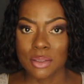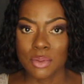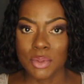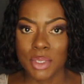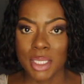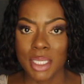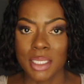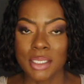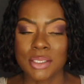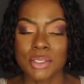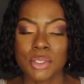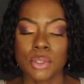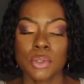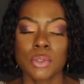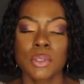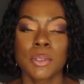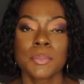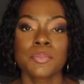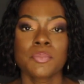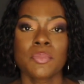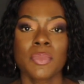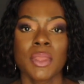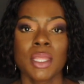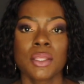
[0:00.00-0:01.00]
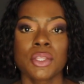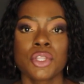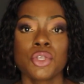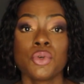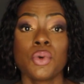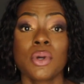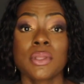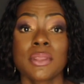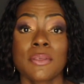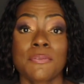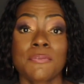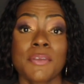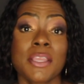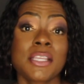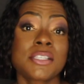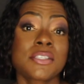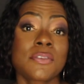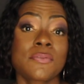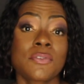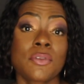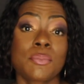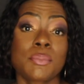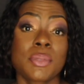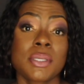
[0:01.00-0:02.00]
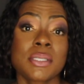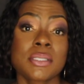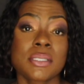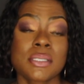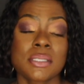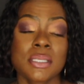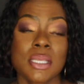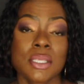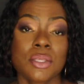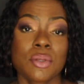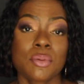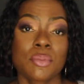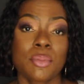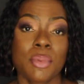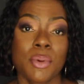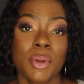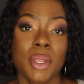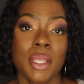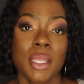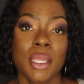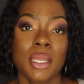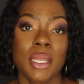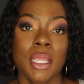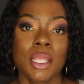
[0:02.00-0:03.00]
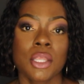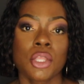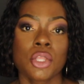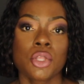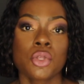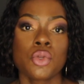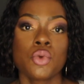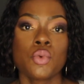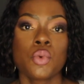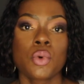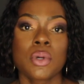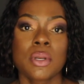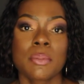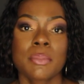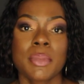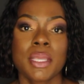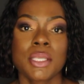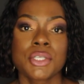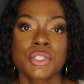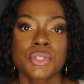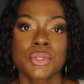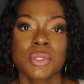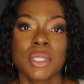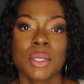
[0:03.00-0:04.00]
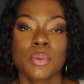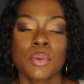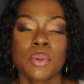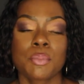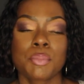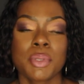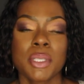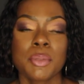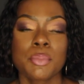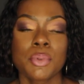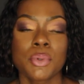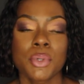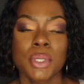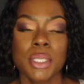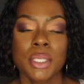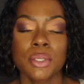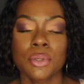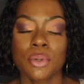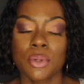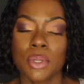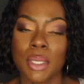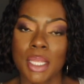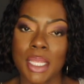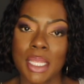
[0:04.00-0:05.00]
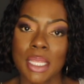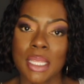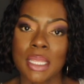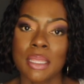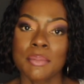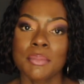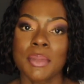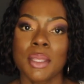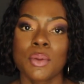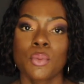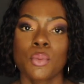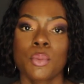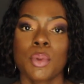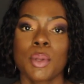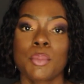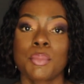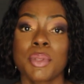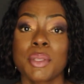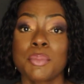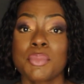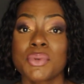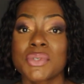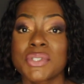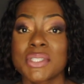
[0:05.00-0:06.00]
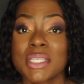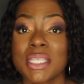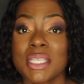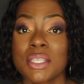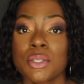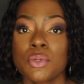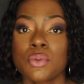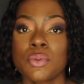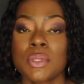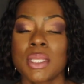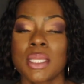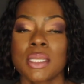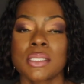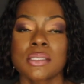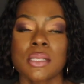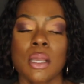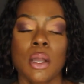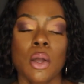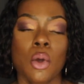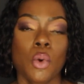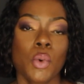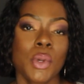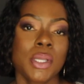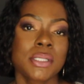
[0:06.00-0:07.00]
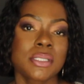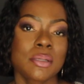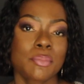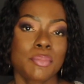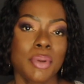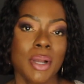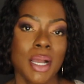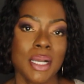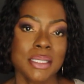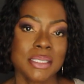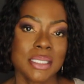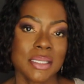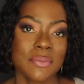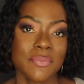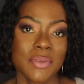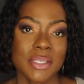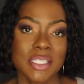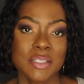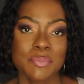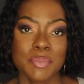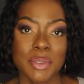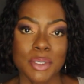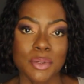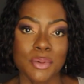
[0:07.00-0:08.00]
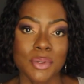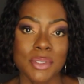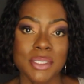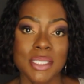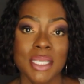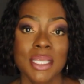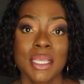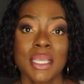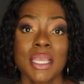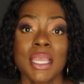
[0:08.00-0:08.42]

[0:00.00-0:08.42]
Okay, so you are the face of your business and your brand, and you want to make sure that when people hear your name and when people see you, that it's always a positive experience.